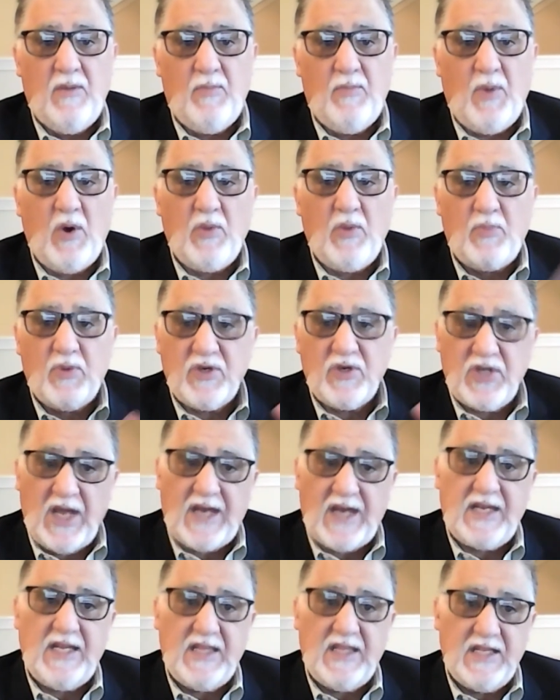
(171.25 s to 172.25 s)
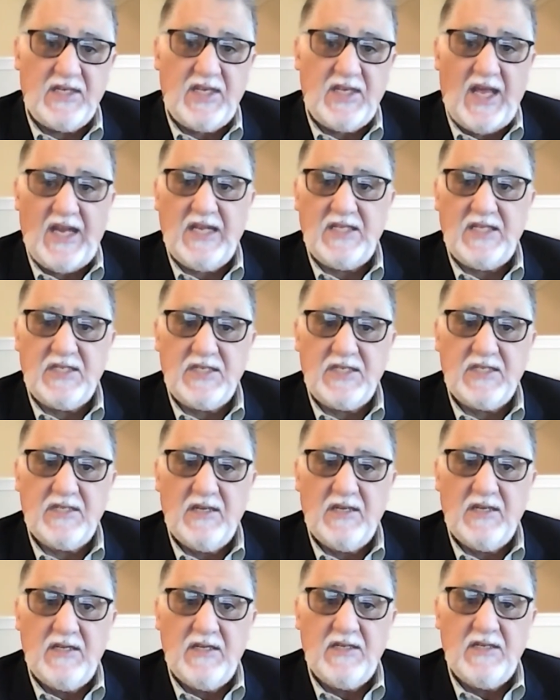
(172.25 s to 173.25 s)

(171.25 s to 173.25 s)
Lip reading: both protecting the tenants